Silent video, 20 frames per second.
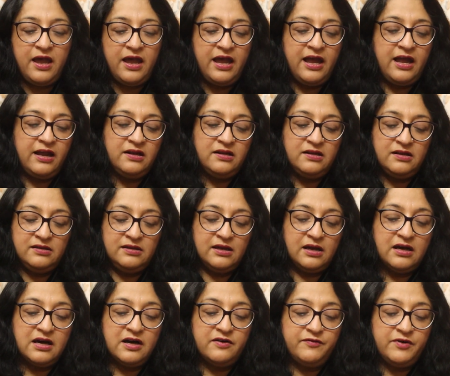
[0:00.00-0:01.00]
and the
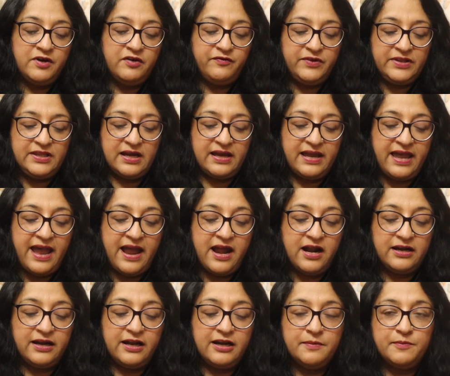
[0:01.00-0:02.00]
cover with a
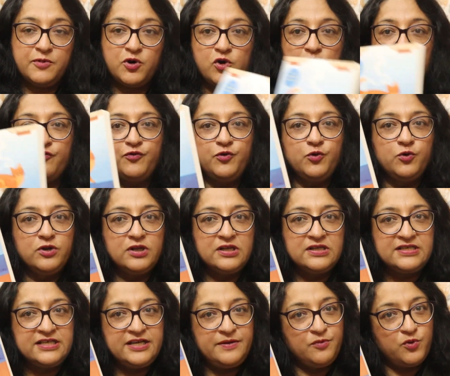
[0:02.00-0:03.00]
cat and a bowl of
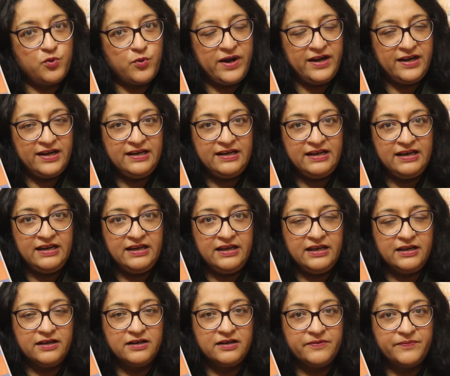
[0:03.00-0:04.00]
noodles seemed quite
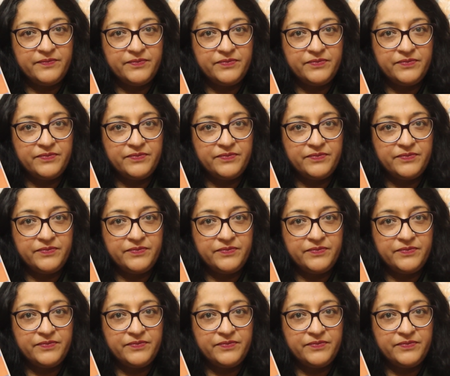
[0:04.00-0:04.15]
intriguing.